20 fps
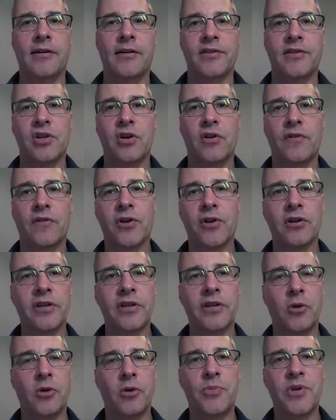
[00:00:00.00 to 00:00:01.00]
So if you're,
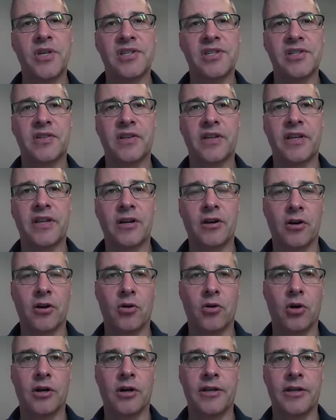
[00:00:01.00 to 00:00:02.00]
you know, a business leader
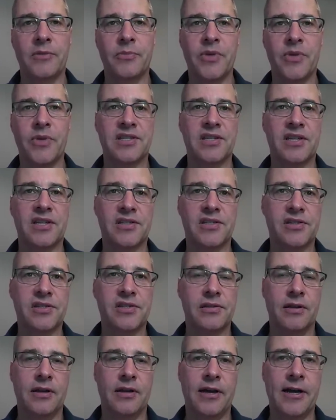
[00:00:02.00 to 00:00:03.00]
or in
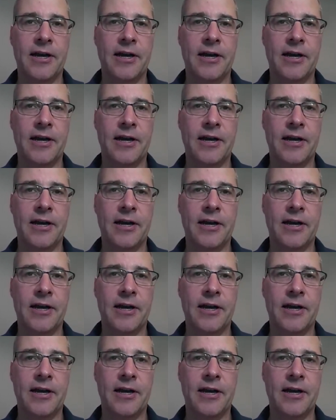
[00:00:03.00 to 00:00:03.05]
business,